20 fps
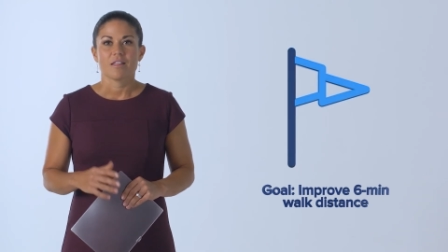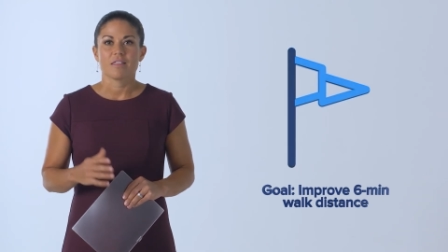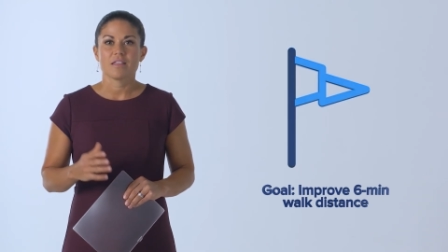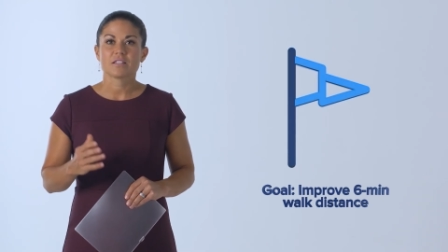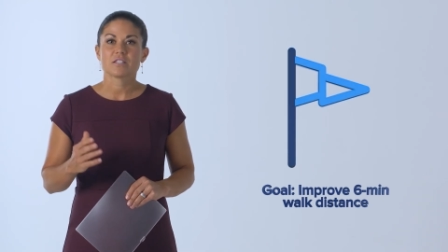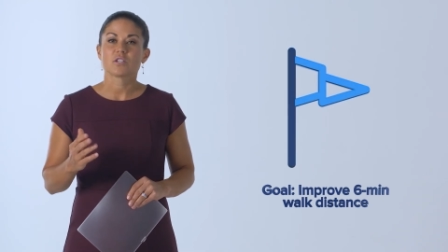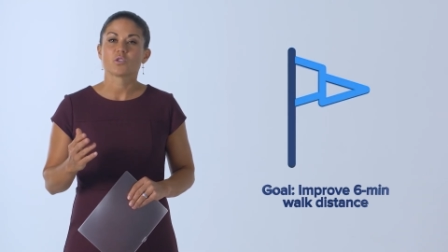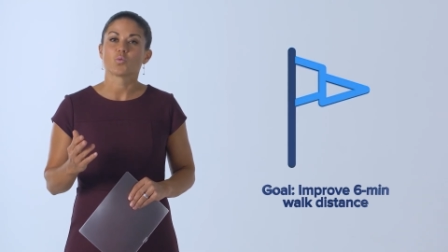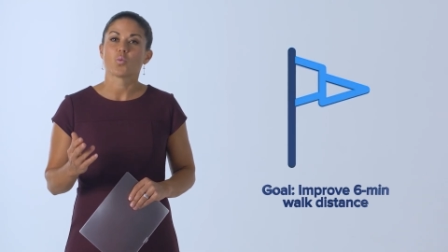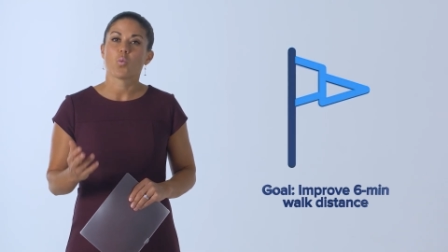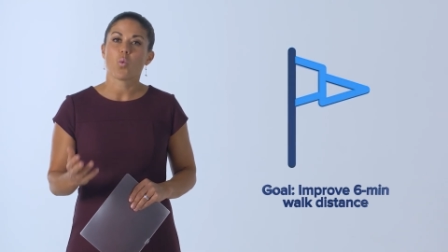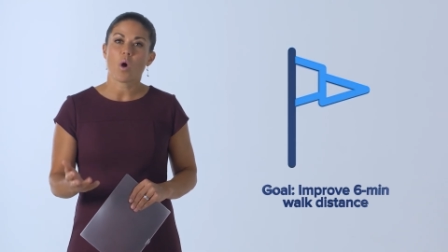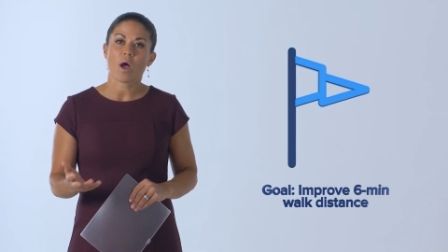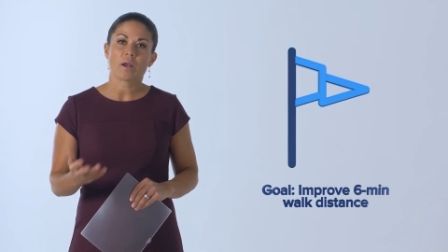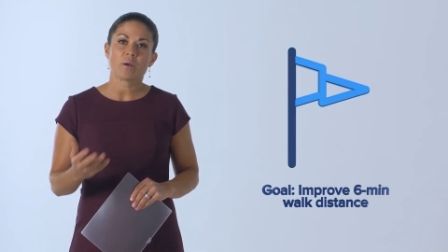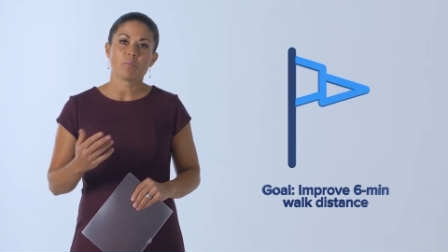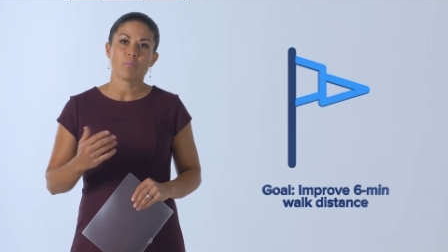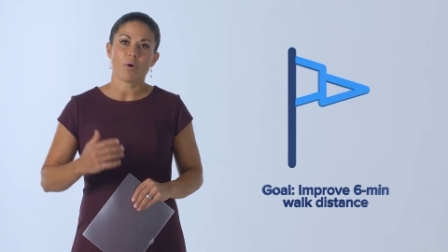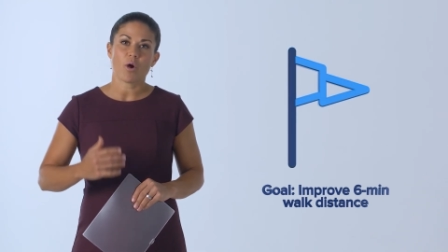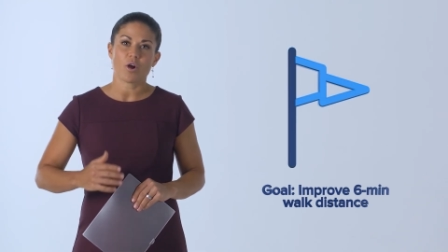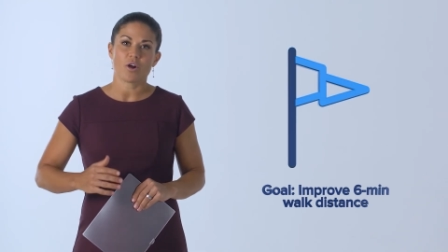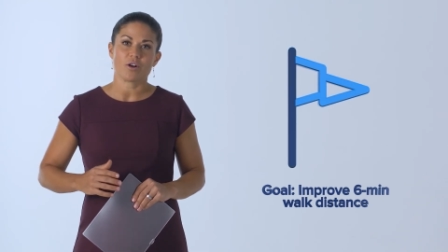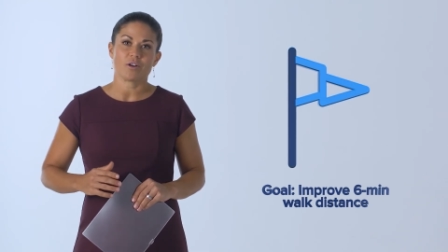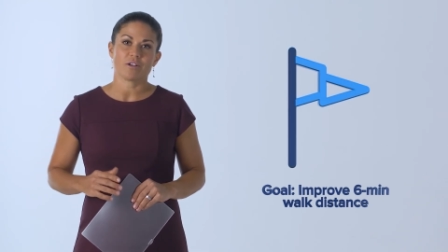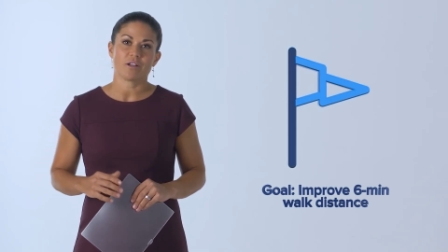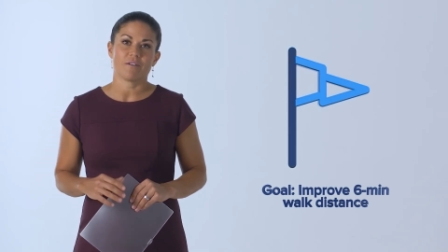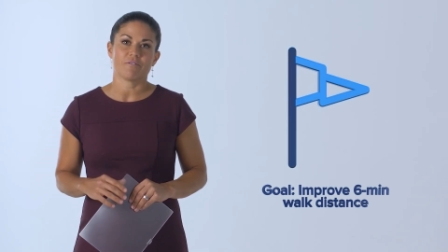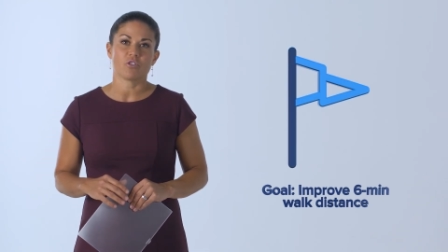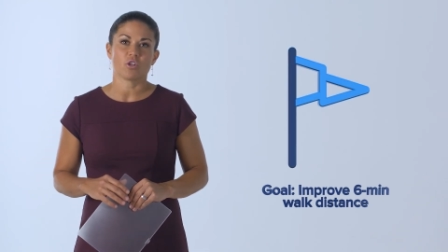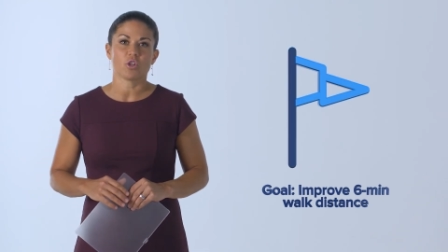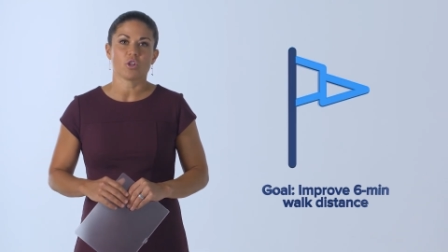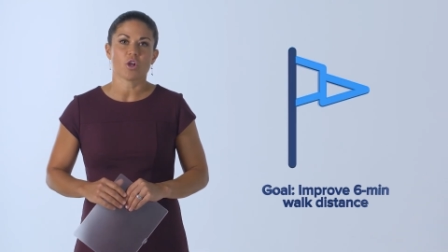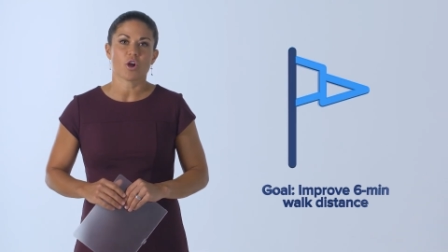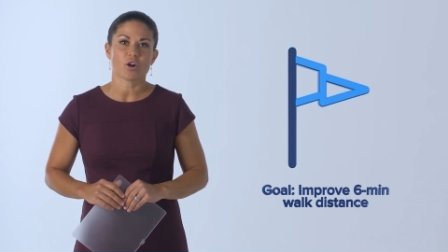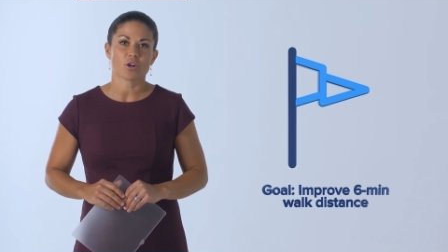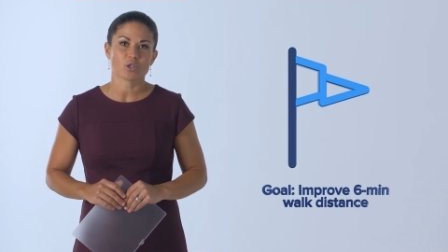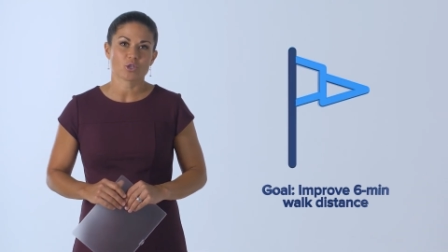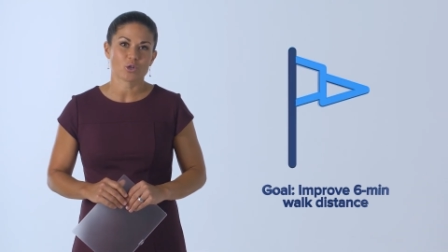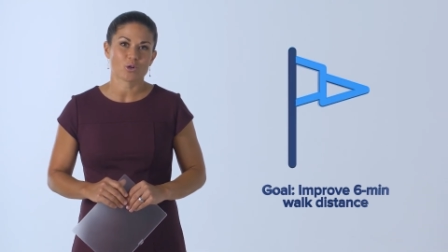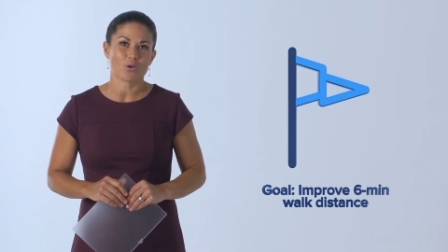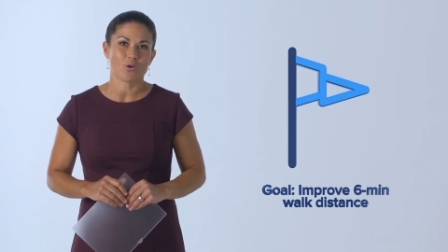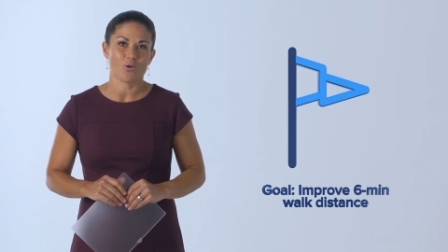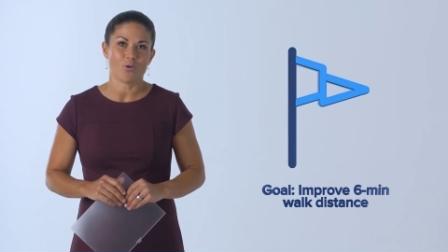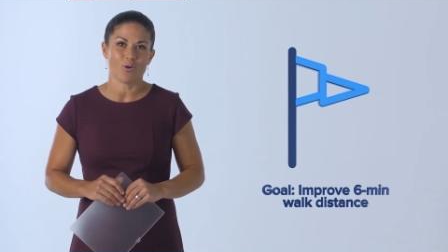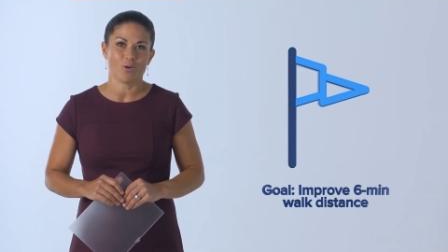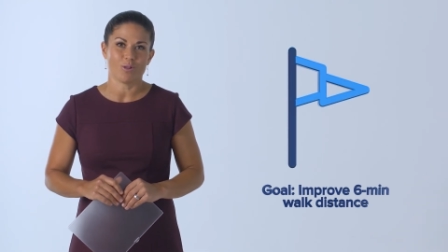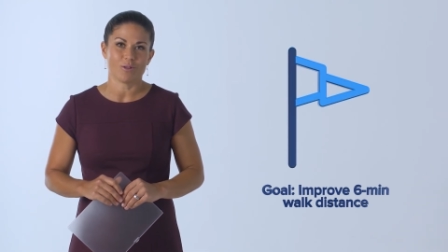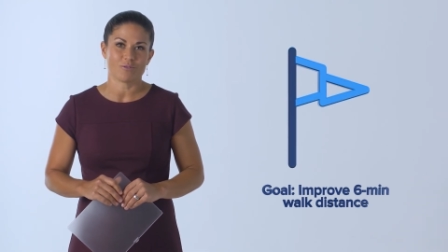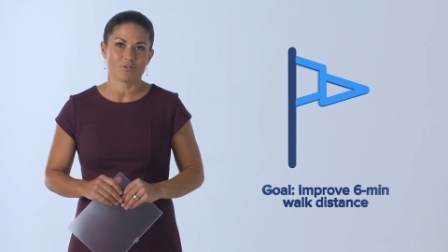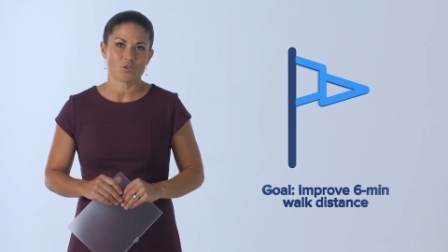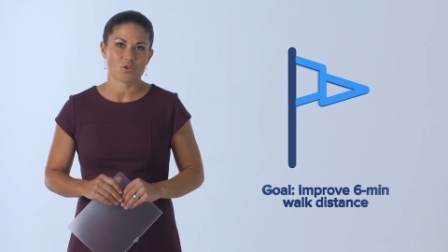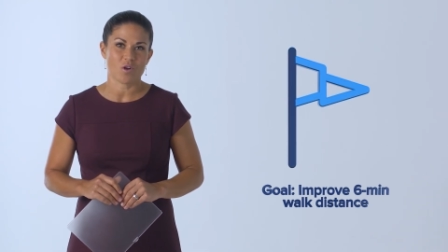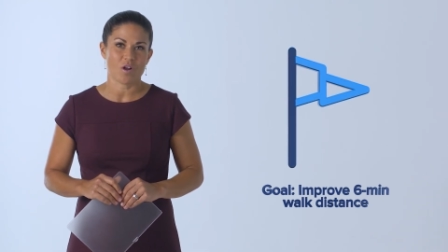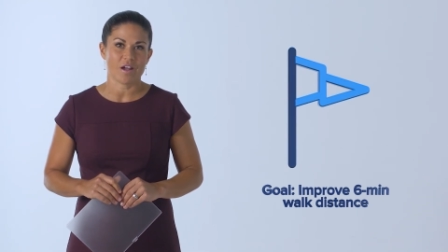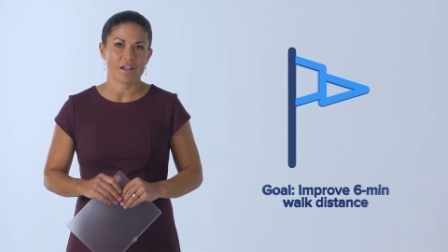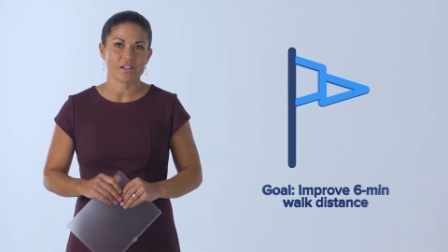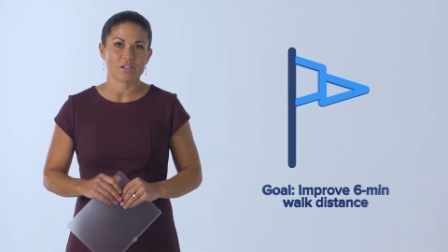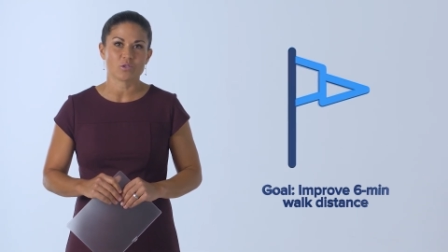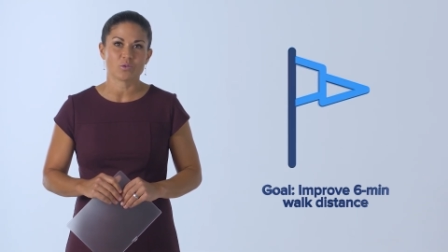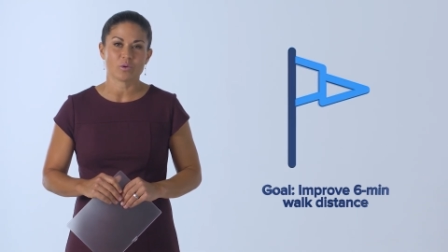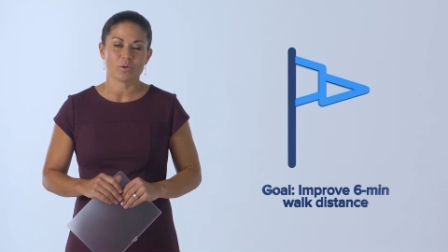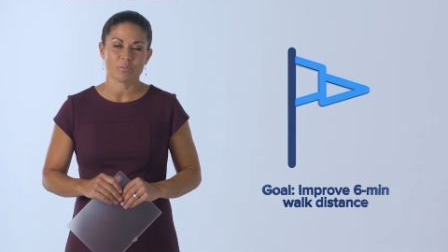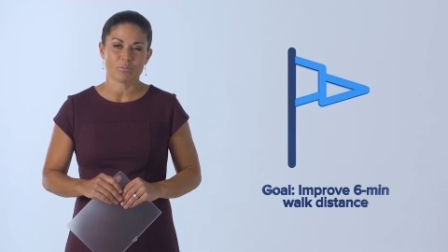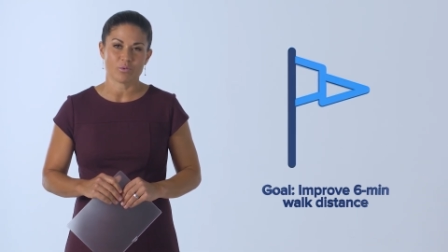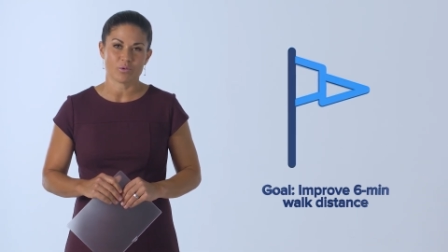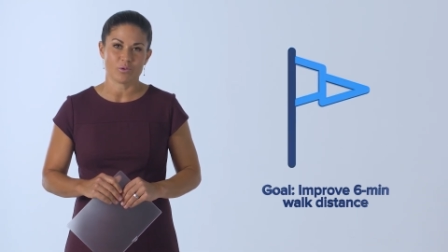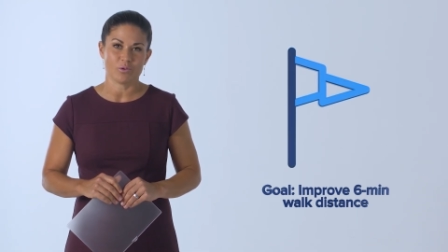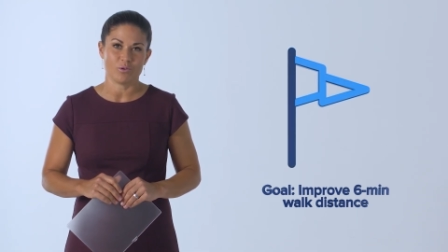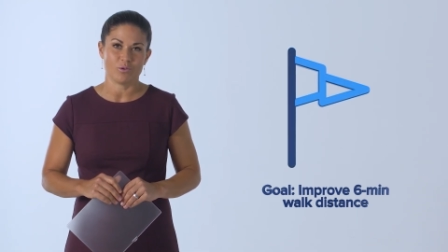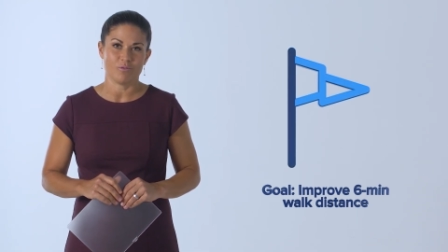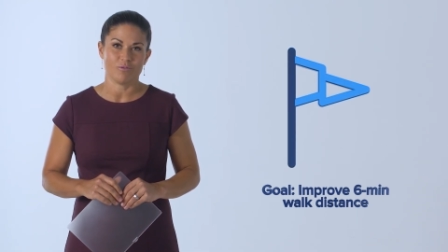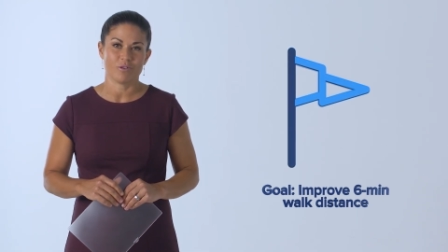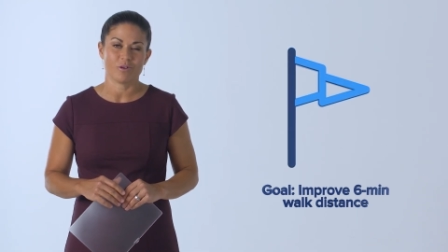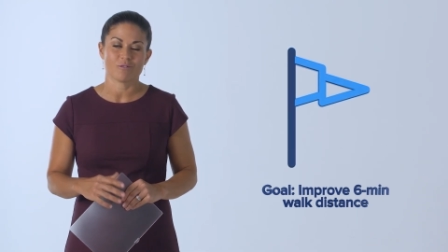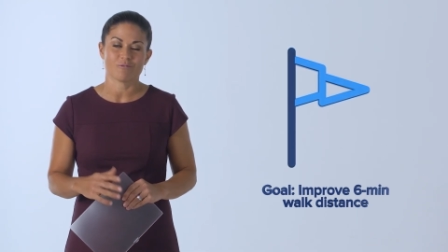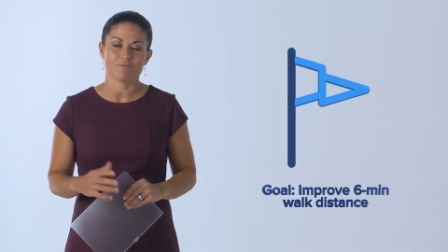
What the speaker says: This is one part of the larger goal of trying to improve